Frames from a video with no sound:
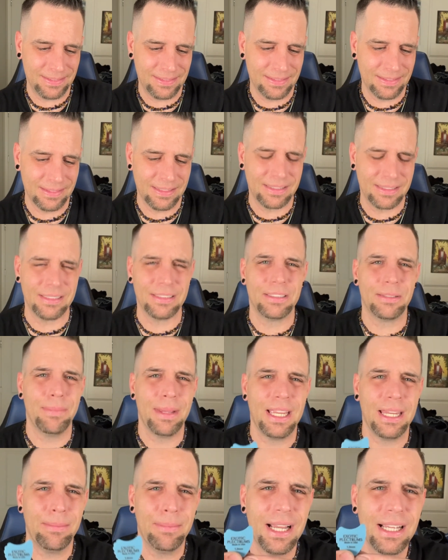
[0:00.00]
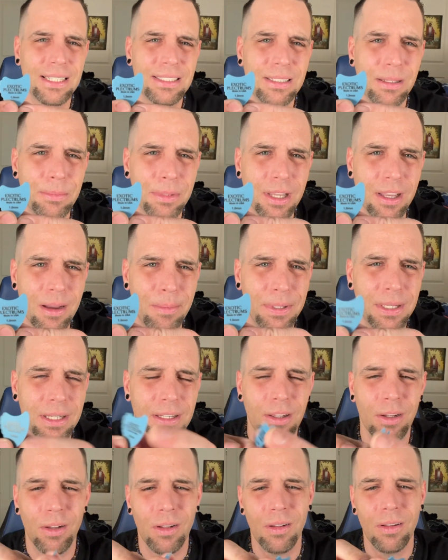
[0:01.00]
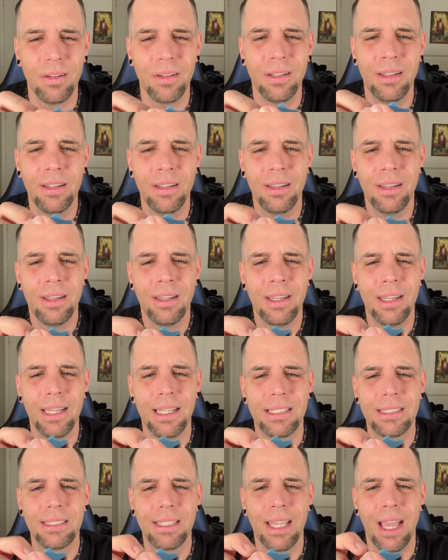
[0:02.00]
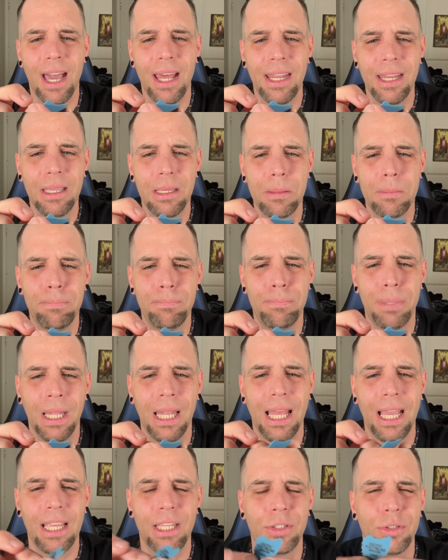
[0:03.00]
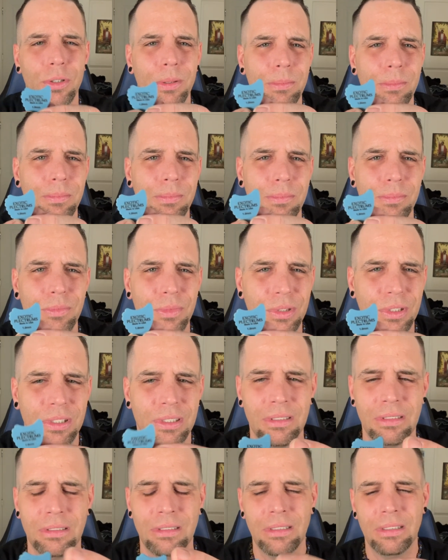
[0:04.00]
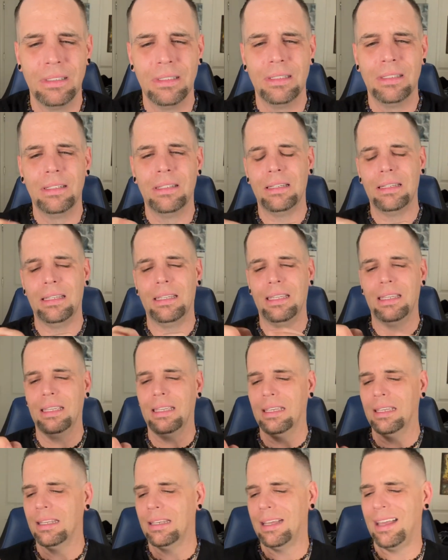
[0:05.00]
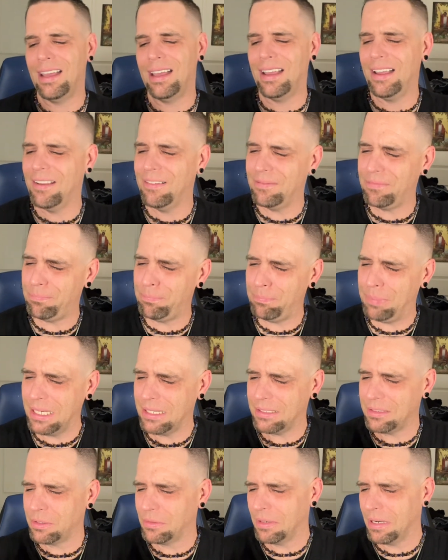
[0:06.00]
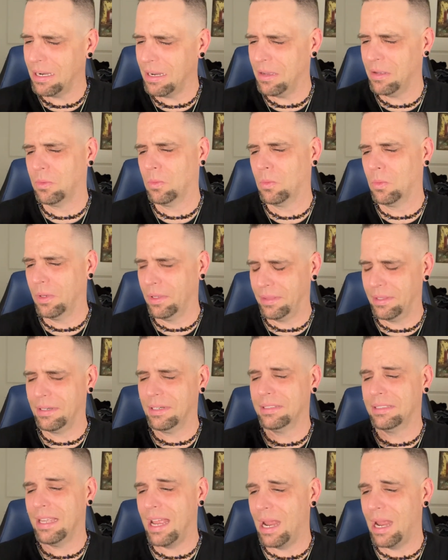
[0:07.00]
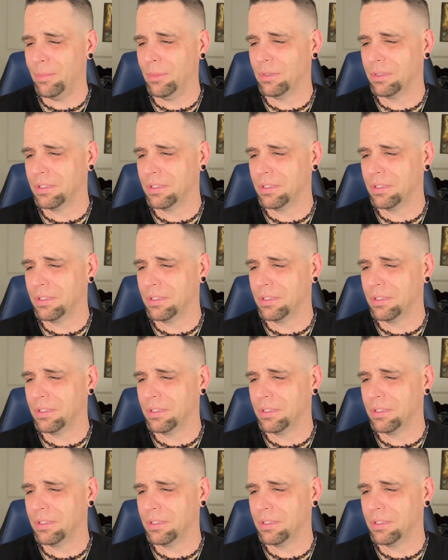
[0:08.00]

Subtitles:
This is made by some company called Exotic Plectrums. And I've picked around with it a time or